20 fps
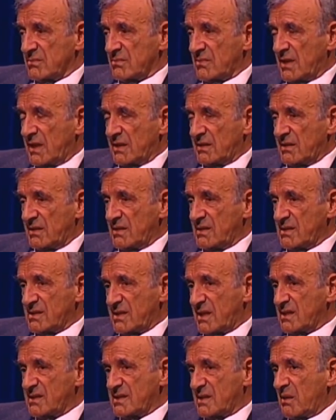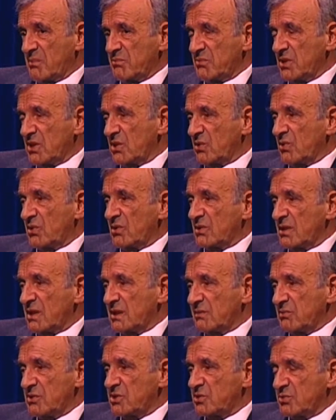I think there's something in all
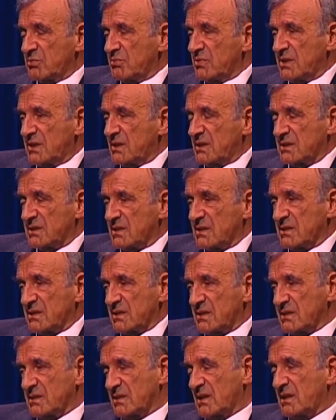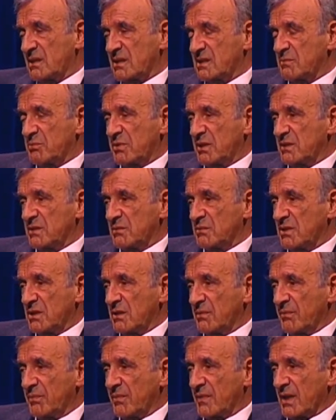that which to me is, is, is unexplainable.
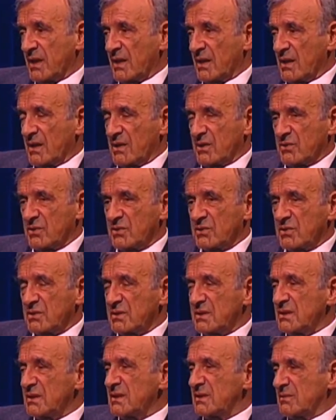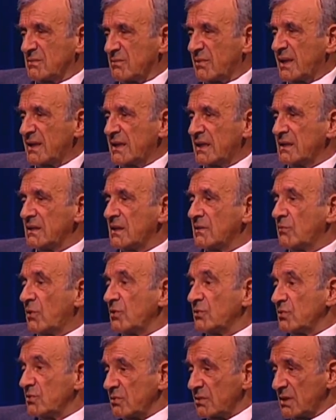Not only why Hitler
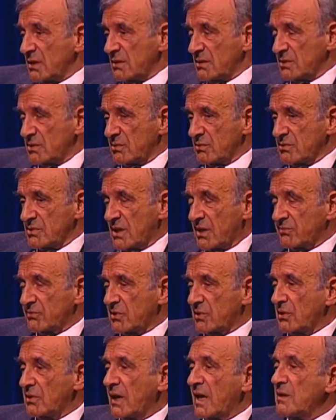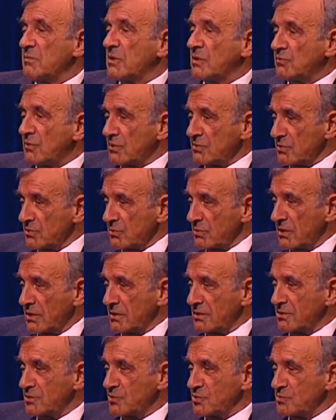wanted to kill the Jews, after all, Haman wanted to kill
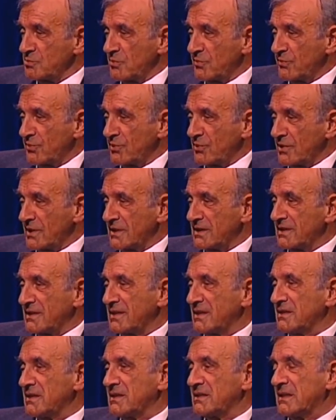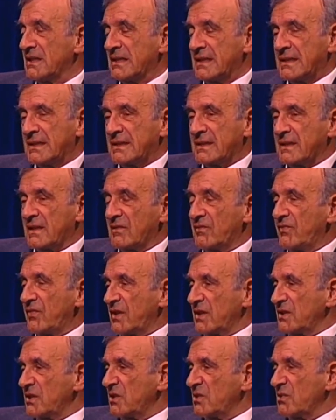the Jews beforehand and, and, and
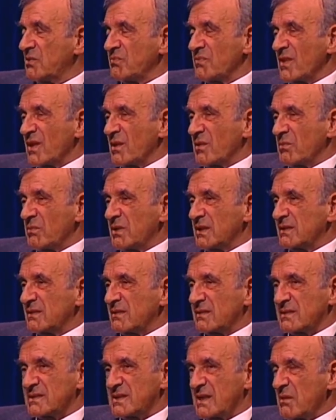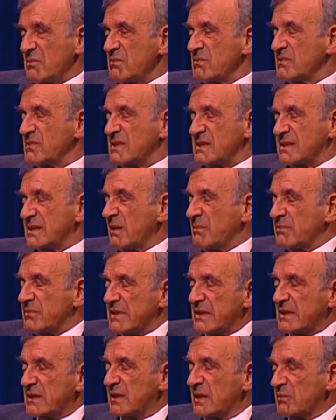Pharaoh, but some,
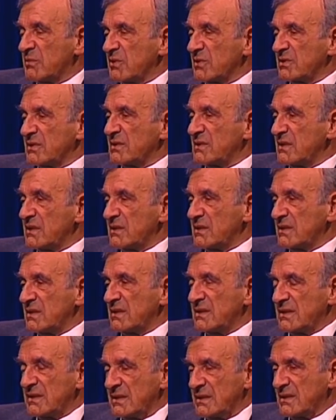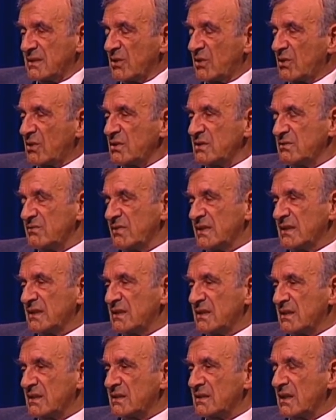something about the, the, the whole
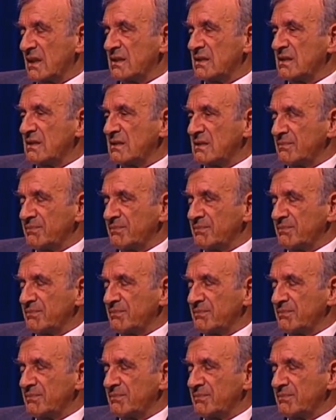event that, I mean,